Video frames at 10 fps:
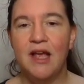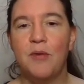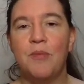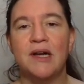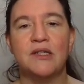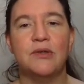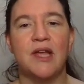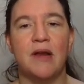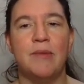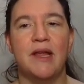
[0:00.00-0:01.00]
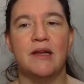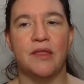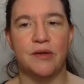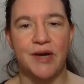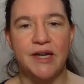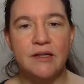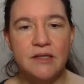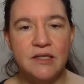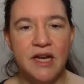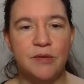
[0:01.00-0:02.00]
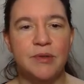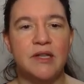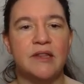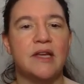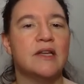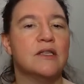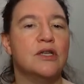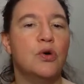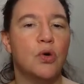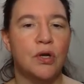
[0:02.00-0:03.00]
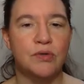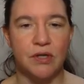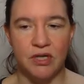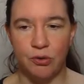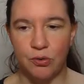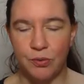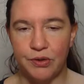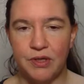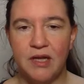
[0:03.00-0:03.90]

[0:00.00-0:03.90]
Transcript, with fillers: But you can make a theoretical statement that there is no closer code word.